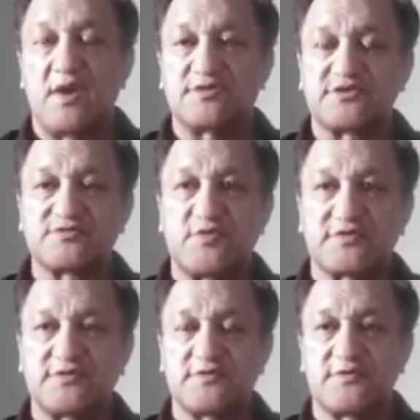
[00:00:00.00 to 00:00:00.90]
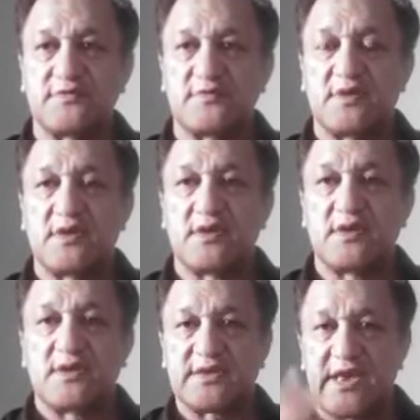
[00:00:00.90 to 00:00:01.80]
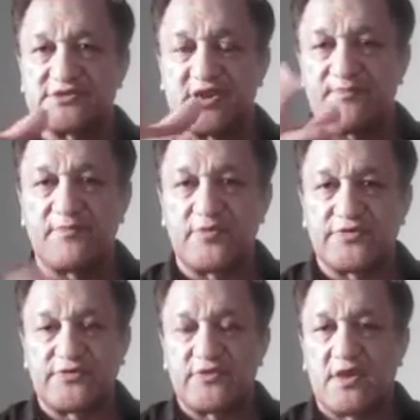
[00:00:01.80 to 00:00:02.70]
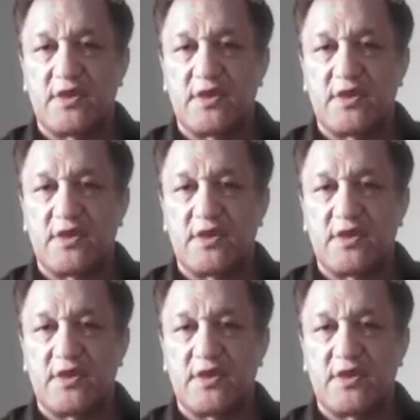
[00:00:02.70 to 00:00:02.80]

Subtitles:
I just want to catch up with